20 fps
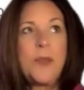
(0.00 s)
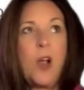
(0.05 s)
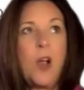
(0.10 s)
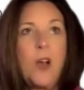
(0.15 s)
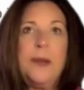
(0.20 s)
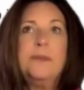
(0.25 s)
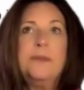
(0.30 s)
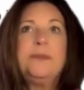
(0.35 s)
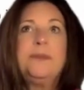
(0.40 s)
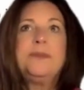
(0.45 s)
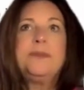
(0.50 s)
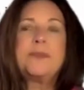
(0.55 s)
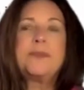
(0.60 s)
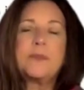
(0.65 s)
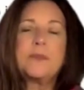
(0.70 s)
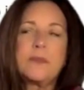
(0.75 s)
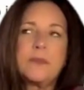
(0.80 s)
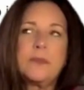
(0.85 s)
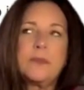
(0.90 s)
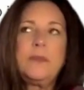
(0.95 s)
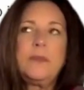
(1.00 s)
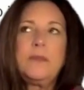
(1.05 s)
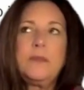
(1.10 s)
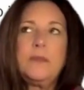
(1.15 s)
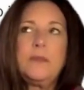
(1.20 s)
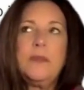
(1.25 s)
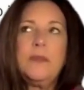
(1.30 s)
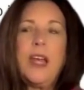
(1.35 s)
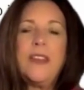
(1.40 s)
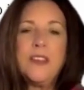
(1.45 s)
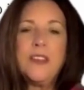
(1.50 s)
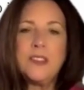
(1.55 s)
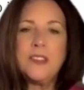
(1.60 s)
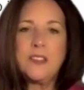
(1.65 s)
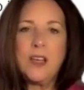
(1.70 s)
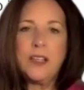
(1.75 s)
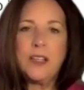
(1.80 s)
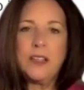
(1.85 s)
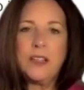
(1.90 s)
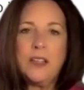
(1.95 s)
All right. The
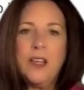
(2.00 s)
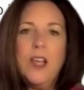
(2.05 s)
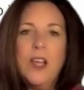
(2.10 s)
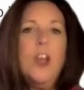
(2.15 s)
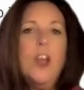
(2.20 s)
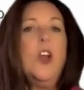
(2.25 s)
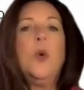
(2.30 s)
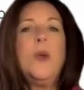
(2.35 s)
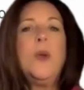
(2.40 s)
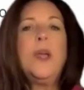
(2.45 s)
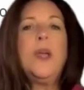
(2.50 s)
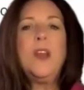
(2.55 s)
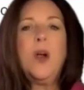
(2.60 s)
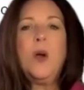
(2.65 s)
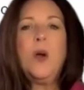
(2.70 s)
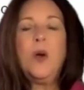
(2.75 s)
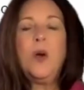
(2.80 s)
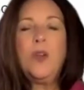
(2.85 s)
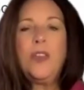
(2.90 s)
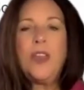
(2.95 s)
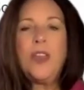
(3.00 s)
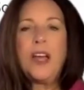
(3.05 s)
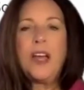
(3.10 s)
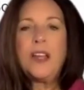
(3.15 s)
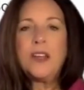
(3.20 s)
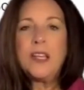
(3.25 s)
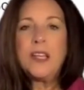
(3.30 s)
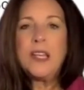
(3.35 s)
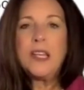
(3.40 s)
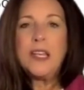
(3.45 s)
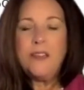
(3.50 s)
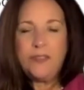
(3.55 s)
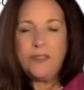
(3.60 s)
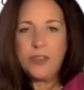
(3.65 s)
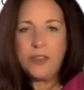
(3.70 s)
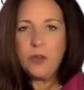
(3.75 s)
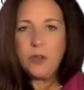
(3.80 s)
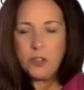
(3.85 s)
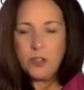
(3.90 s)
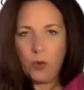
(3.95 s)
sun. We know that
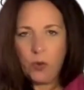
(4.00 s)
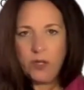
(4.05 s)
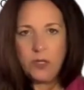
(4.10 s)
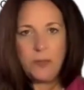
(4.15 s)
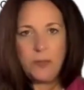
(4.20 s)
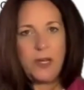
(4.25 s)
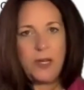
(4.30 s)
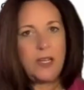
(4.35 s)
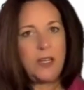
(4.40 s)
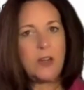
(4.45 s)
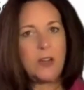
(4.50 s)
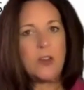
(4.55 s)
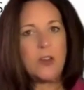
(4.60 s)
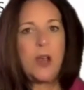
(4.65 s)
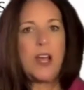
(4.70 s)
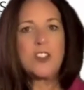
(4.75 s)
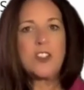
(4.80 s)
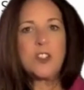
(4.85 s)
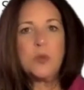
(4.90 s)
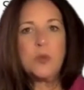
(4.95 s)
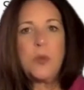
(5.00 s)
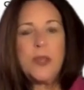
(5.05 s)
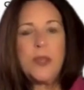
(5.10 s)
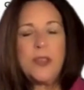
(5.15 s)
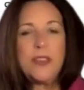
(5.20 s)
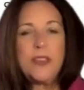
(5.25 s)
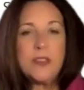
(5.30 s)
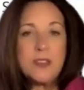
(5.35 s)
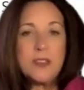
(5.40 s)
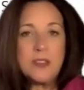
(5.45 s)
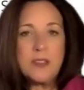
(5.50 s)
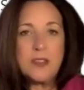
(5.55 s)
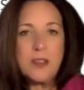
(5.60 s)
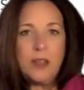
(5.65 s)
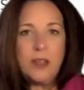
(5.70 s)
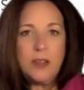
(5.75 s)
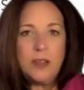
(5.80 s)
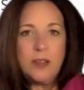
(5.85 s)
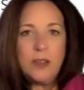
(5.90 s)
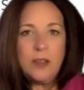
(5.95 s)
if there's going to be an interaction with the
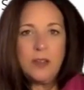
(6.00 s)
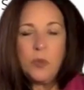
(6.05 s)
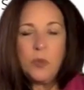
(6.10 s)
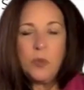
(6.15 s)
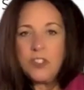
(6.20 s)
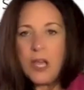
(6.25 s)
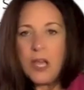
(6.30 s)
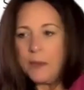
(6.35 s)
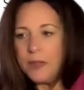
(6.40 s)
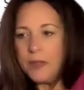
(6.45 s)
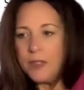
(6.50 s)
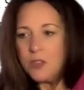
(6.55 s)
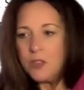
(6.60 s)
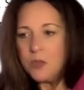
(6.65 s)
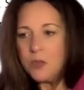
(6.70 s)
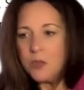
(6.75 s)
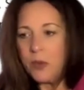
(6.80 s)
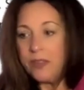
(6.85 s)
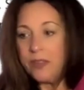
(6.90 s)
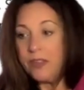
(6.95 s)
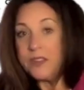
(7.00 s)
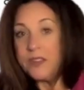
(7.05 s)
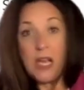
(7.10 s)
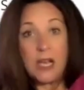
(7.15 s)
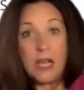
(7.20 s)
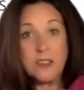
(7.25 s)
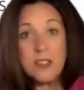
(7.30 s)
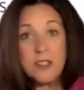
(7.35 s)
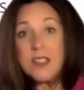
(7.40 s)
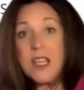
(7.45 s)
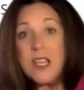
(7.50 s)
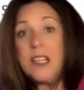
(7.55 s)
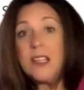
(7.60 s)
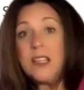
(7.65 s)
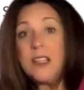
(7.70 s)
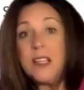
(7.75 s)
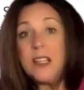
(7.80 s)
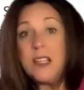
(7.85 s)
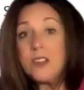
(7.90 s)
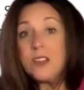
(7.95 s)
sun, which happens with
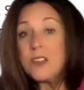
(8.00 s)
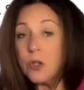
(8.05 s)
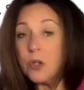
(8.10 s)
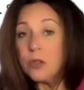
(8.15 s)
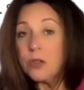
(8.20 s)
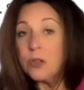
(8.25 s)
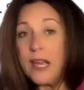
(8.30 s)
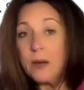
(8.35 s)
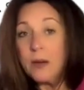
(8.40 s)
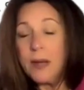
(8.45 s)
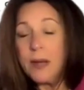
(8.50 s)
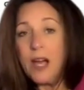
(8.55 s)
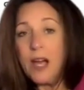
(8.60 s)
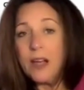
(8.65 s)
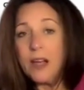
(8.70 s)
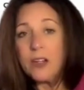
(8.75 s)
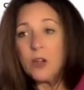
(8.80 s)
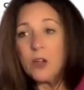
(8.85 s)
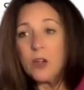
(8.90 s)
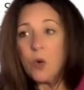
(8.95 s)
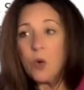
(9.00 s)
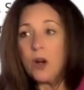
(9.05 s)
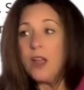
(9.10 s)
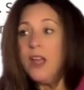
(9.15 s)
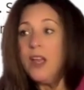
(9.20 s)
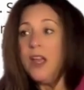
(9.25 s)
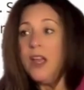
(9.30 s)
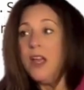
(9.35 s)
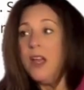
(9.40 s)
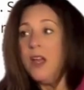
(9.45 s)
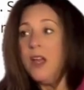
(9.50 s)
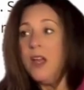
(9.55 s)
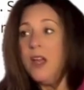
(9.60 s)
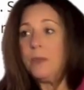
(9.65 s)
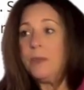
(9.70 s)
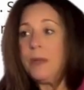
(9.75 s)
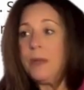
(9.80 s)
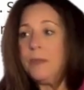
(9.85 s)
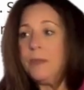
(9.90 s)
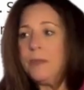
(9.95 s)
doxycycline, certain antibiotic, or when
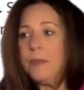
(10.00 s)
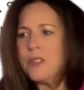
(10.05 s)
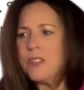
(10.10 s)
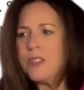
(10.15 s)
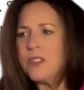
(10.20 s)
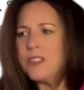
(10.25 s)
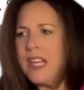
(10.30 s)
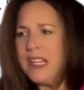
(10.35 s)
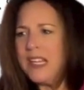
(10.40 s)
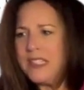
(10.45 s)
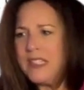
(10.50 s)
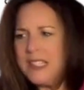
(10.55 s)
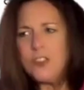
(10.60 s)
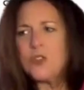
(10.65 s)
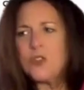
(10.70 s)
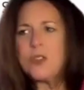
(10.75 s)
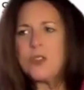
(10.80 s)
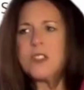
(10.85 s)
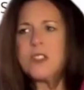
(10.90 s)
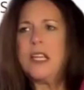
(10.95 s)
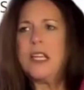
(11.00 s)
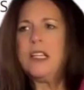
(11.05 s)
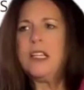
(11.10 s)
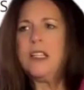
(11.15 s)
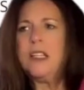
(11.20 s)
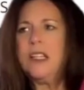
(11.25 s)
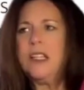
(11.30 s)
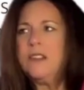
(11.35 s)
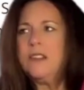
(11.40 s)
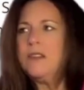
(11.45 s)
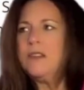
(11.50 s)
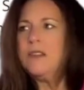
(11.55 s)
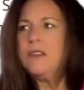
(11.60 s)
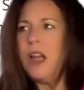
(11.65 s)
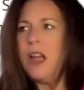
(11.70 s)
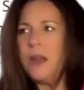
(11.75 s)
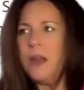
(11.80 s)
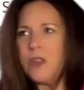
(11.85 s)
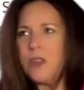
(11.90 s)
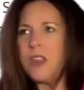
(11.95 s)
people used to take tetracycline, I'm
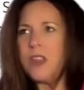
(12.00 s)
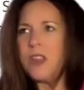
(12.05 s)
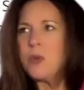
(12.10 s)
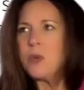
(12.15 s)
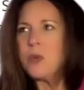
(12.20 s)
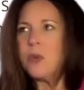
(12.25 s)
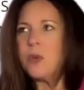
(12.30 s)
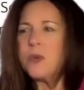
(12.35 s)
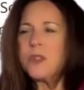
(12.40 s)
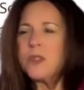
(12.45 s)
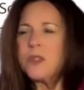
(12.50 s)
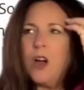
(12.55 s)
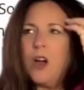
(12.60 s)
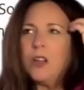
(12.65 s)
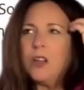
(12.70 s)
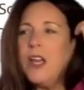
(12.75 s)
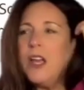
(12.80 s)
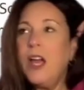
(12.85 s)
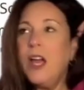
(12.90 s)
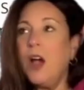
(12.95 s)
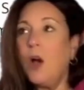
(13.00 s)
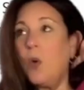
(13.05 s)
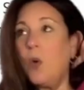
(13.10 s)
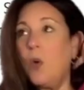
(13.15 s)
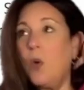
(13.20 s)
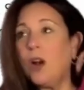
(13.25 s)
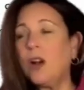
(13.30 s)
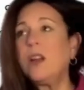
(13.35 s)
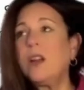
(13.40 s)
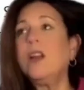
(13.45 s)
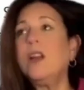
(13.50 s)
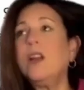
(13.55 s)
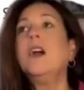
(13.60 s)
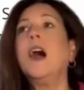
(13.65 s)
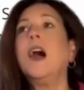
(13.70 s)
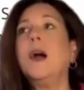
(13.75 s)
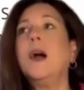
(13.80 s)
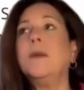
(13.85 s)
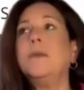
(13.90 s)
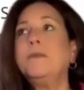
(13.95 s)
sure that's what it was called, or
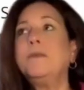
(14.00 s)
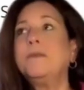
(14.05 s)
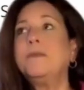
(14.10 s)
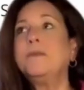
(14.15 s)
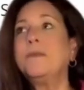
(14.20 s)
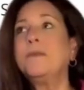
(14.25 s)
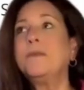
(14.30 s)
prednisone,